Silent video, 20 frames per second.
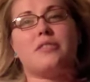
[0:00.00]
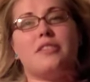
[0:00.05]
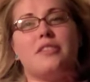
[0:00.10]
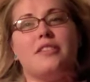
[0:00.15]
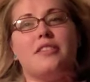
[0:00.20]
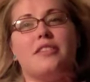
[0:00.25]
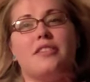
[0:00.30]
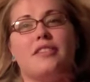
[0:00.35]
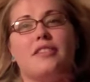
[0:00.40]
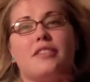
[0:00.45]
was
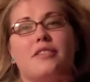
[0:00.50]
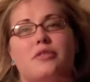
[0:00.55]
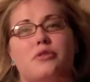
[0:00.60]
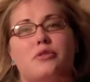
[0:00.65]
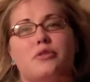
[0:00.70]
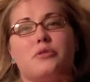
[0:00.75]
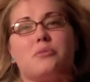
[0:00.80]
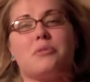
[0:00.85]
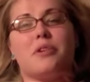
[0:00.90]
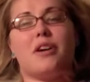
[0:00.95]
a, this
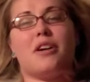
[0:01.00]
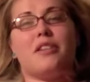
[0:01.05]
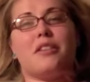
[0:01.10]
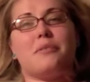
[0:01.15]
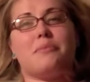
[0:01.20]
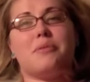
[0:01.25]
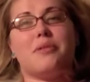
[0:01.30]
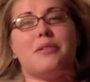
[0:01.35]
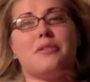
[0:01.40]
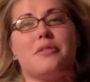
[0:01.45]
group called
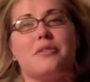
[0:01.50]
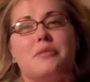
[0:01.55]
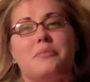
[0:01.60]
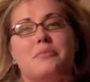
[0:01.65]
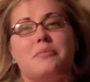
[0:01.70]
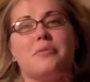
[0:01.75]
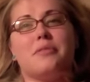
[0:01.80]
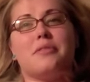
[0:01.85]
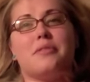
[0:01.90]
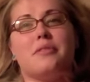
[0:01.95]
the
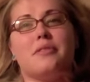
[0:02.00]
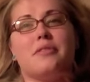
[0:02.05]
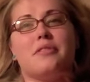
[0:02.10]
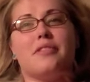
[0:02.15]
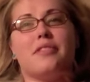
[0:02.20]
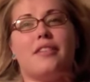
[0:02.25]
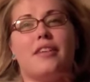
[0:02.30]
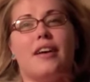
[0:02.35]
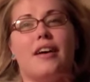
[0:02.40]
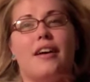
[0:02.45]
Pilgrims
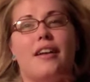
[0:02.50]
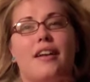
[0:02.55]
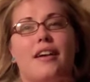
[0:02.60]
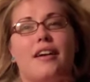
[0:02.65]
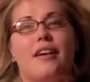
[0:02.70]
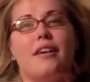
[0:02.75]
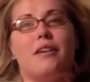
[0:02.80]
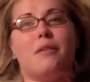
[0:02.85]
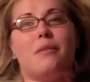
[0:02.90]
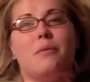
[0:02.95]
that
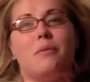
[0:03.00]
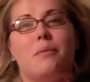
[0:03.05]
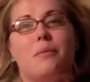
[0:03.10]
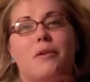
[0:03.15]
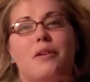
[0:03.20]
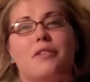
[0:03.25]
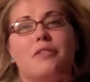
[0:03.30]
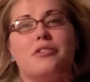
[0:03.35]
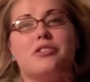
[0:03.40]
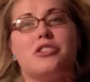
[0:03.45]
uh,
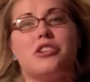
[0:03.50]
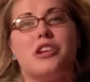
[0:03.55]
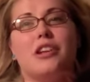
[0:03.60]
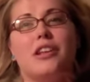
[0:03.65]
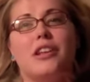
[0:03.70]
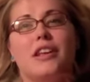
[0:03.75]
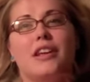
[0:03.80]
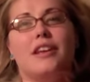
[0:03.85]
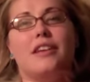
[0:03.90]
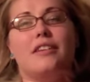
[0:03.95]
were
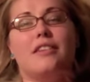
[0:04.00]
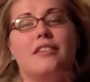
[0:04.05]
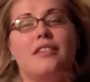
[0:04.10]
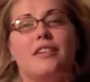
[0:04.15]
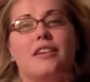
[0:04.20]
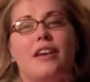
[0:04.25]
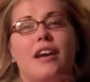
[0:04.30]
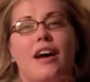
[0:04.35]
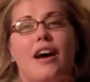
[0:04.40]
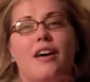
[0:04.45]
originally
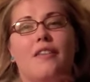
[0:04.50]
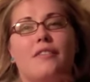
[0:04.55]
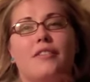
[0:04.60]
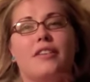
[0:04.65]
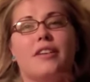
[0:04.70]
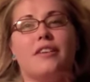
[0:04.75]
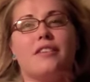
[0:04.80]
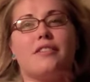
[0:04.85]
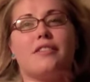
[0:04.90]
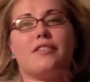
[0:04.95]

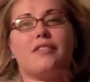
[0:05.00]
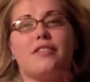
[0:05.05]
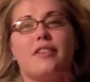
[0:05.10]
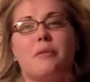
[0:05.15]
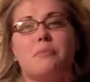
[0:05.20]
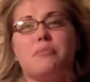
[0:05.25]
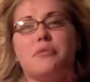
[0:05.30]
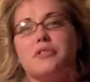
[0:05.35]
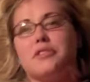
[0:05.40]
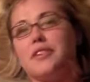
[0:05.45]
Calvinist
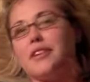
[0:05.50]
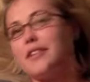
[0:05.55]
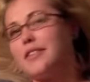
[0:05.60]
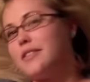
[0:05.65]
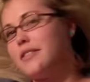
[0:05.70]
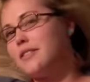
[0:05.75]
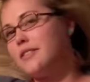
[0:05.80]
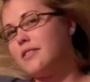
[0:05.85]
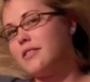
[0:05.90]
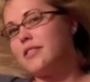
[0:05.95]

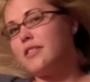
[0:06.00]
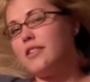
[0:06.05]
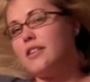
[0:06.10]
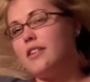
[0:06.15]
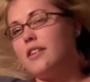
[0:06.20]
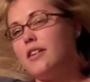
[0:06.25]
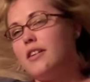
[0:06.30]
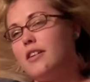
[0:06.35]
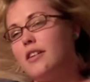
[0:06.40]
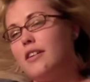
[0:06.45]
separatists
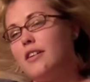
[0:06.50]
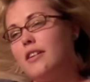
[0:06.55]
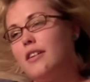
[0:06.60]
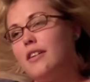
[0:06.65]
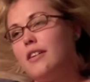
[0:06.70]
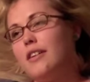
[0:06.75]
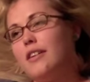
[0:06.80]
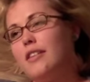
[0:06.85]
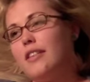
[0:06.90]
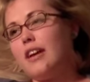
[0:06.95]

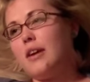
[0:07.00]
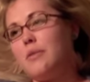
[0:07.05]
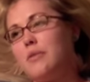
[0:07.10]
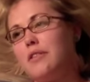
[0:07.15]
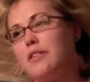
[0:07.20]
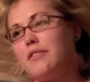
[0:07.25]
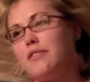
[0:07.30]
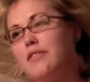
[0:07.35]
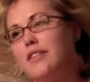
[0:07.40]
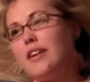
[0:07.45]
that were
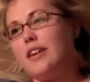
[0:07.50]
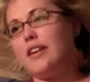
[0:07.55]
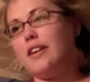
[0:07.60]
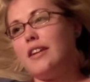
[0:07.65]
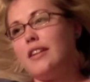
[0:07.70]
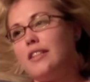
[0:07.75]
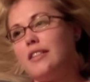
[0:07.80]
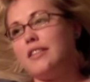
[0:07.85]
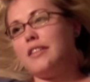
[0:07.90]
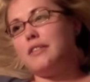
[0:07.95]

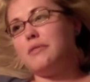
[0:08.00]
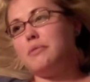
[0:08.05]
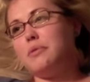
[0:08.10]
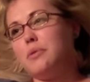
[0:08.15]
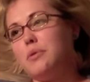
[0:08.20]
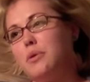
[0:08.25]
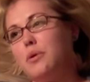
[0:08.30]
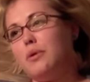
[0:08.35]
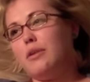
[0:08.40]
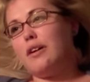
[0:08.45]
evading the
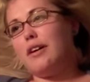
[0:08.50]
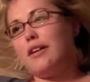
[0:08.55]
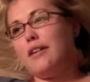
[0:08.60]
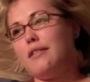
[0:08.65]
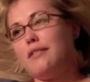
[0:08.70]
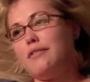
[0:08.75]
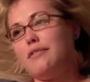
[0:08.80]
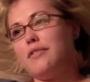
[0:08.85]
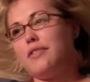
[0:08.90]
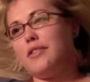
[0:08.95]
rule
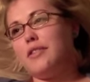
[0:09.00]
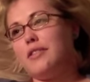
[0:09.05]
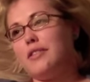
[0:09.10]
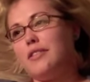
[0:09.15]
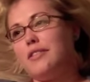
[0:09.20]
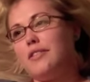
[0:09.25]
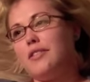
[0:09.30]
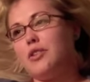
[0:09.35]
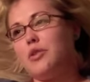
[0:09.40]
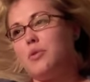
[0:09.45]
of
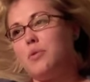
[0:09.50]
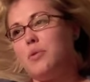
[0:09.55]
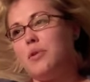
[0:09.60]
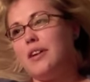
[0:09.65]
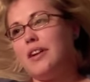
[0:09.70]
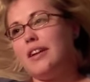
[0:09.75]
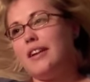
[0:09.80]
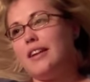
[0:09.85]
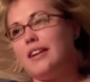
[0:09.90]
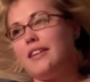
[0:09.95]

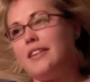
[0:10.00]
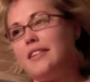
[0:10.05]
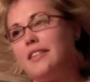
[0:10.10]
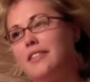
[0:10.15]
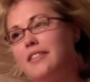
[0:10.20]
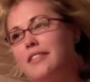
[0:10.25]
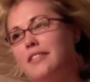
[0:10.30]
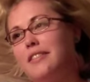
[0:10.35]
Queen